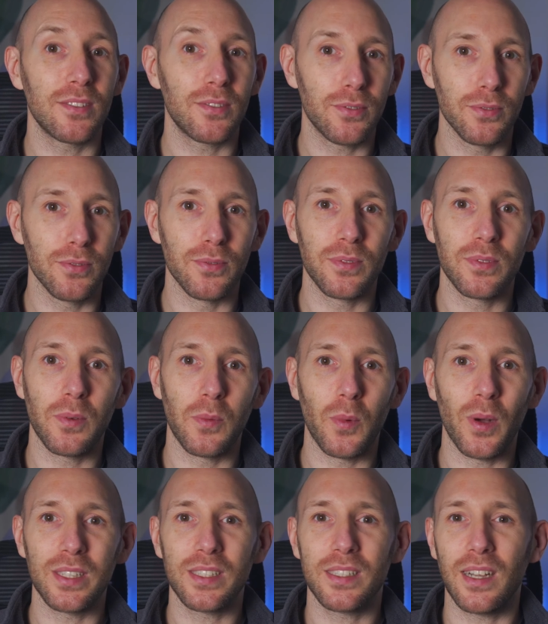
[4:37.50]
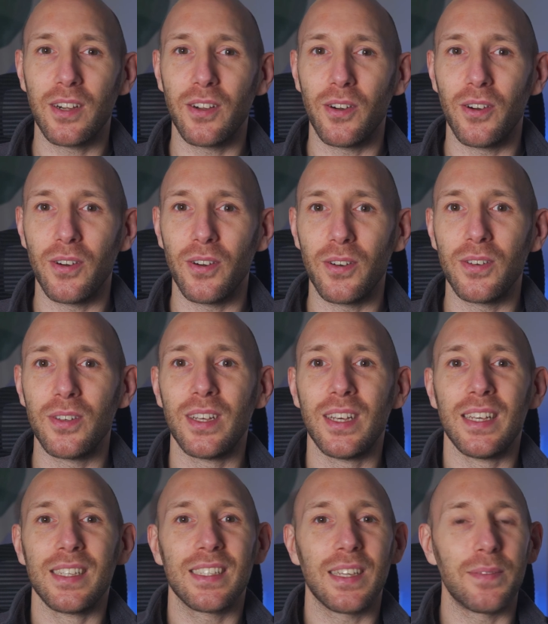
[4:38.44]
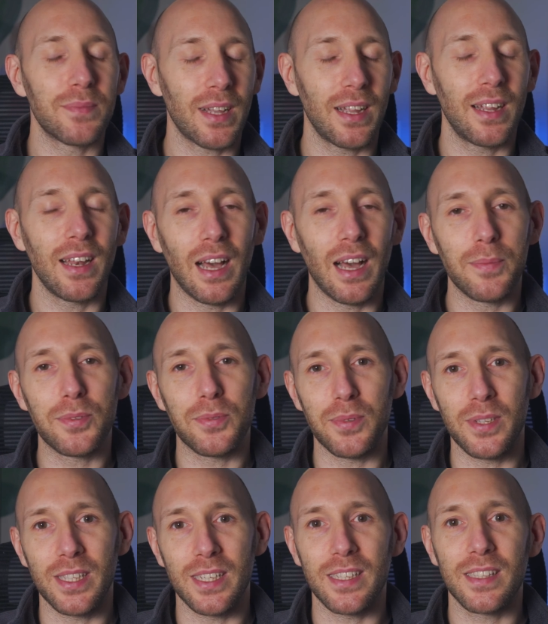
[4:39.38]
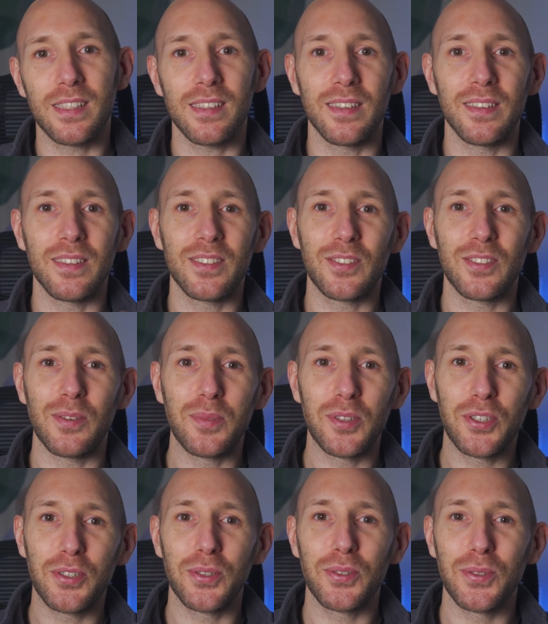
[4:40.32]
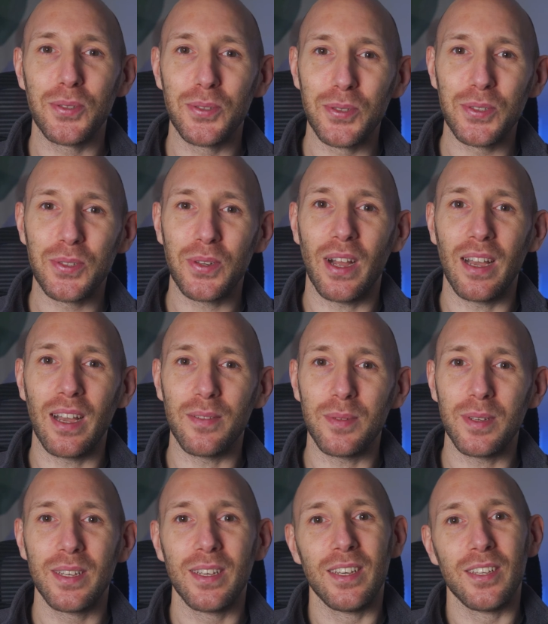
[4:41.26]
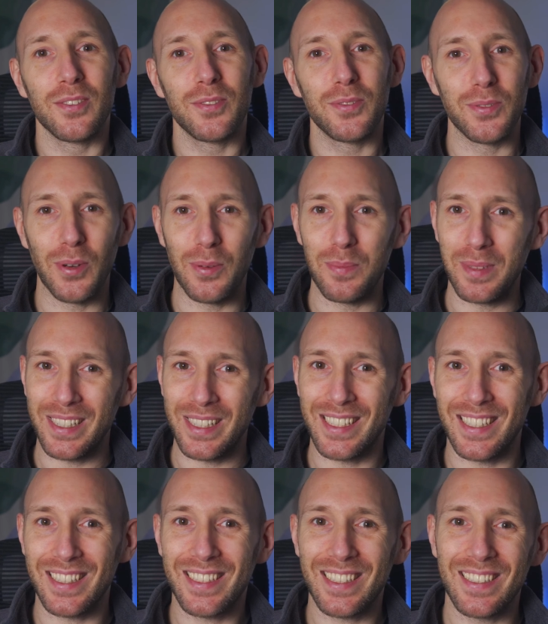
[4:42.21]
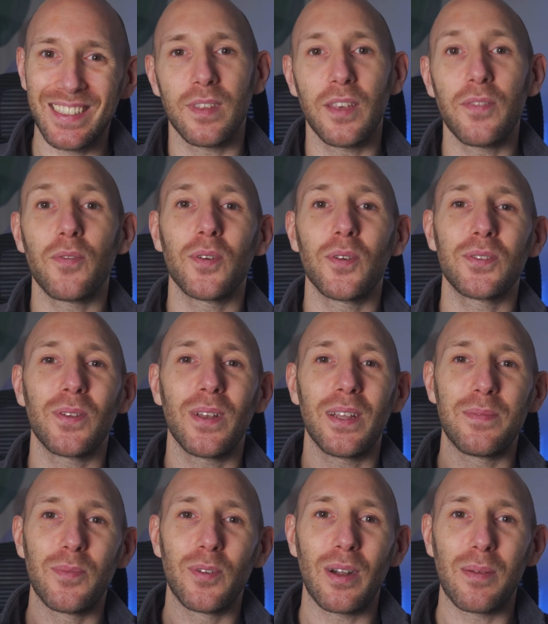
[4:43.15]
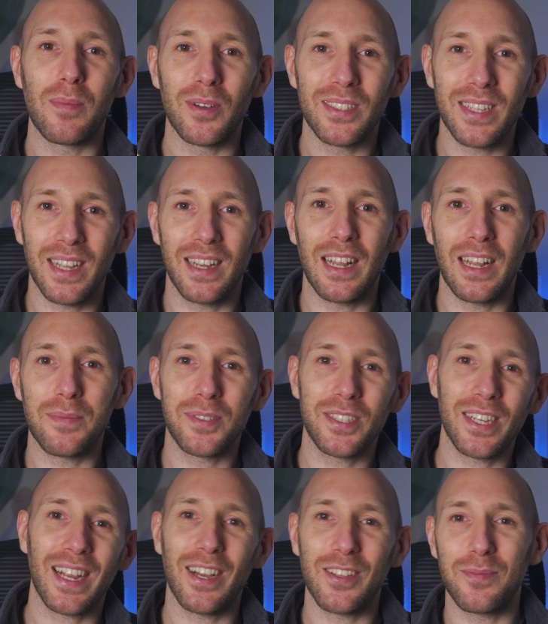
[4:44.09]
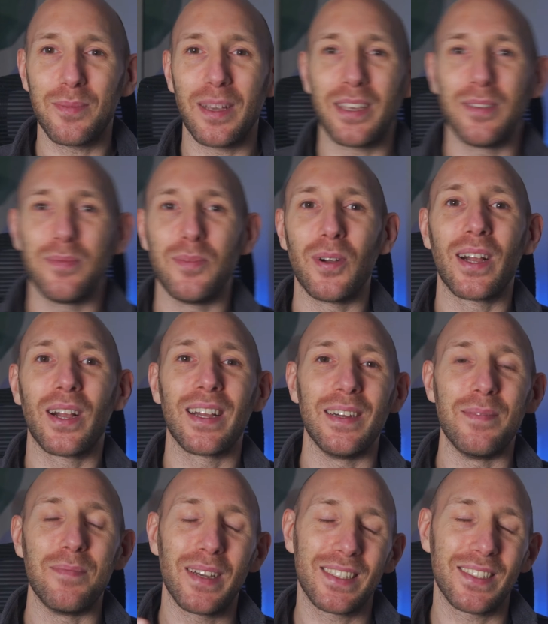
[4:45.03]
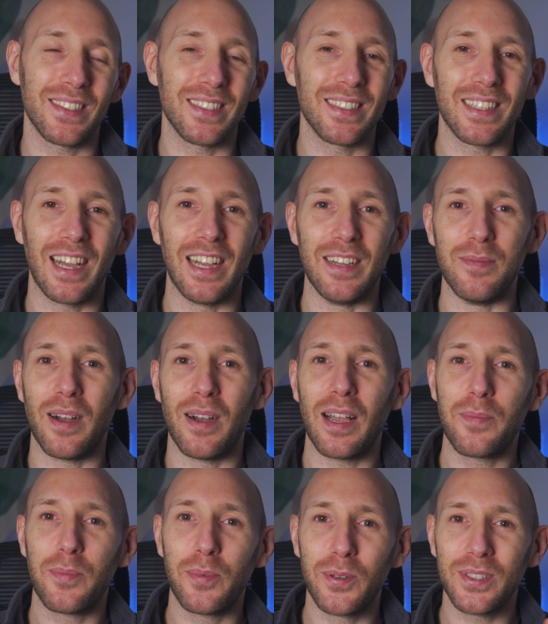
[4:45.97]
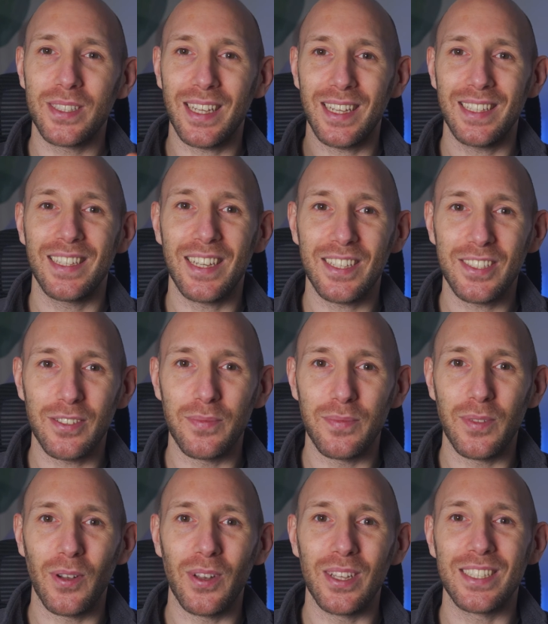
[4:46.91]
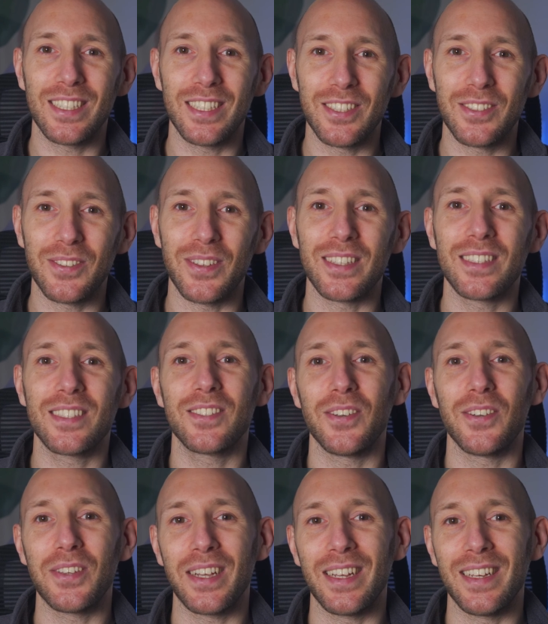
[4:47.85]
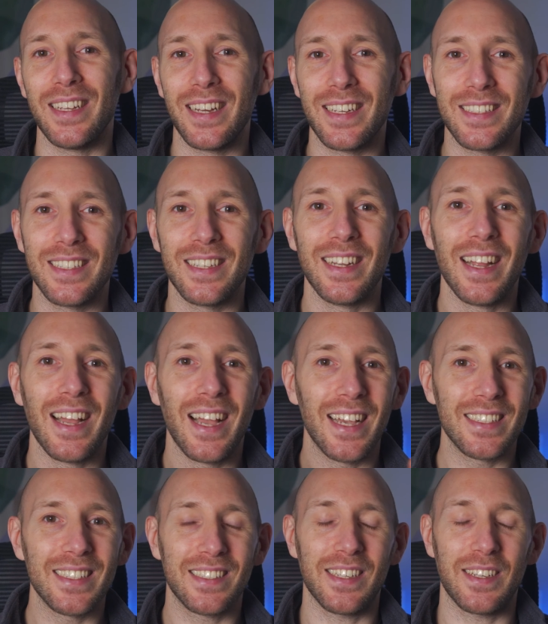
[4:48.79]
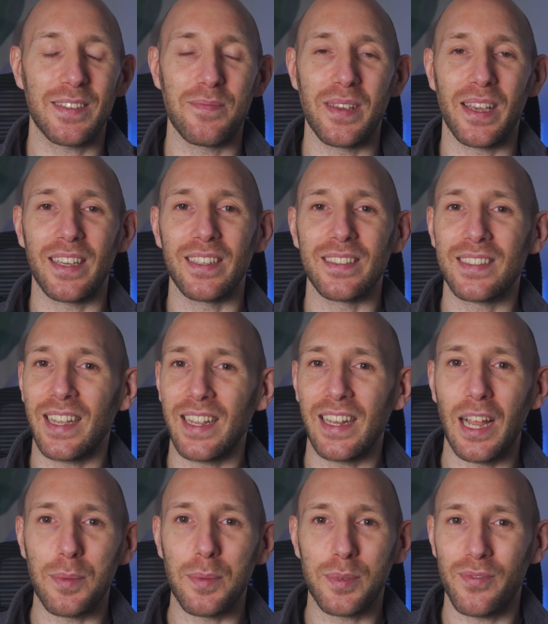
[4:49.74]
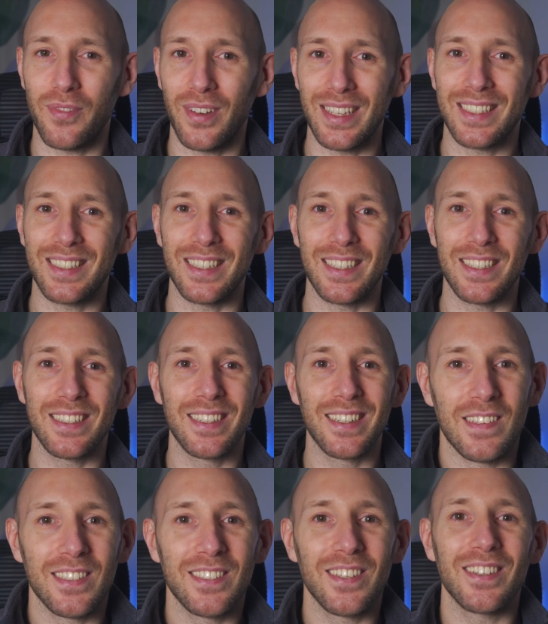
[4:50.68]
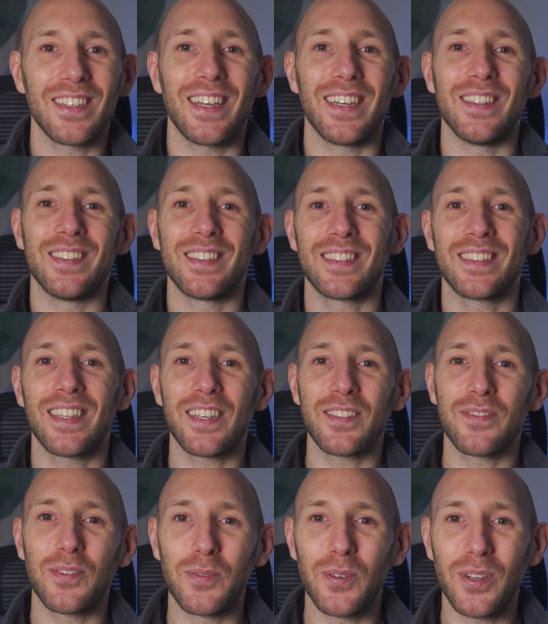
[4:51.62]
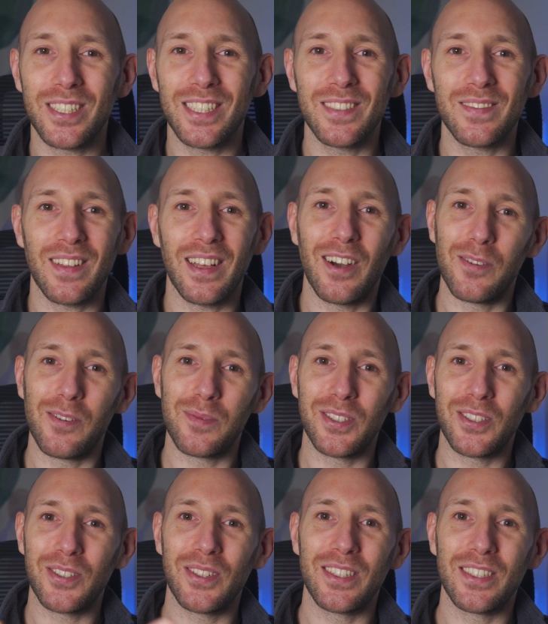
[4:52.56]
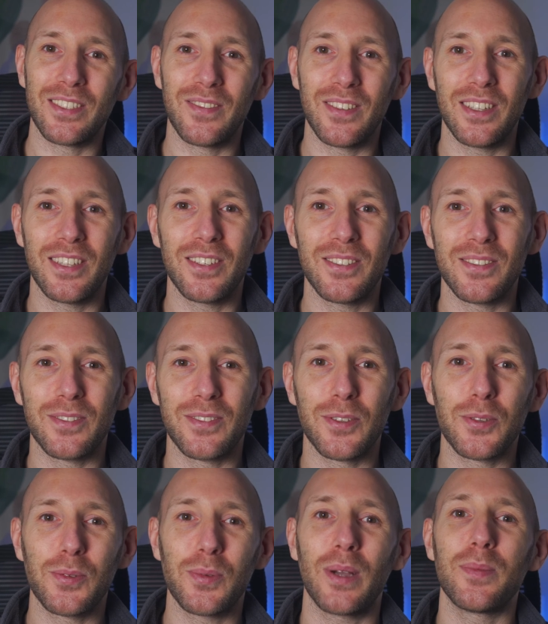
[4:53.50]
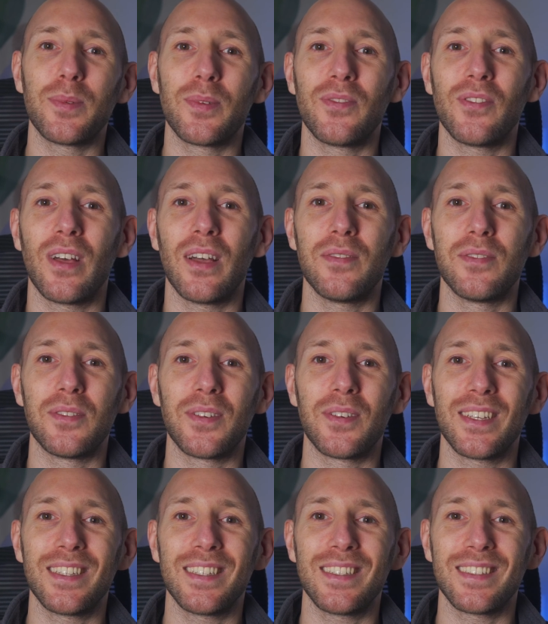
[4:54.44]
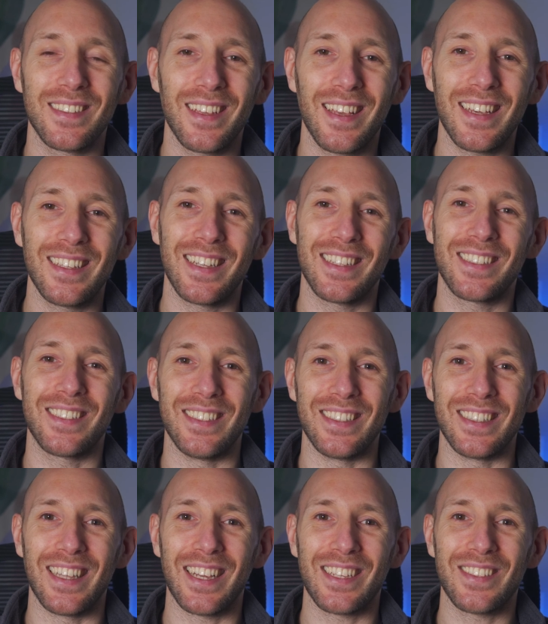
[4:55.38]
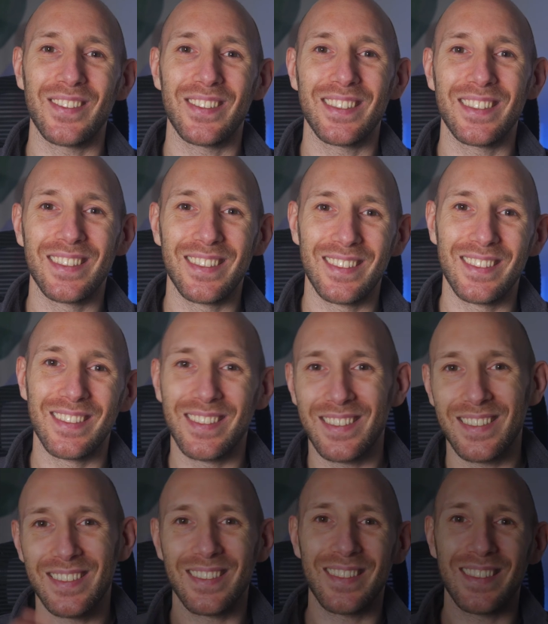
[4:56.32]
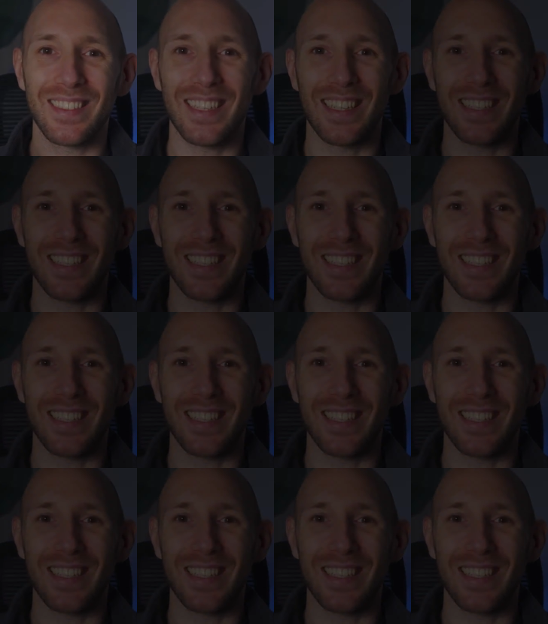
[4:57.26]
soon once I go some time lapse with it, so be sure to subscribe to don't miss it. If you want to learn more about time lapse, check out my ebook Mastering Time. I put 10 years of knowledge into it so you can learn and start making time lapse faster. So yeah, thanks for watching. I hope you enjoyed this video. Subscribe if you haven't already, and I'll see you in the next one. Ciao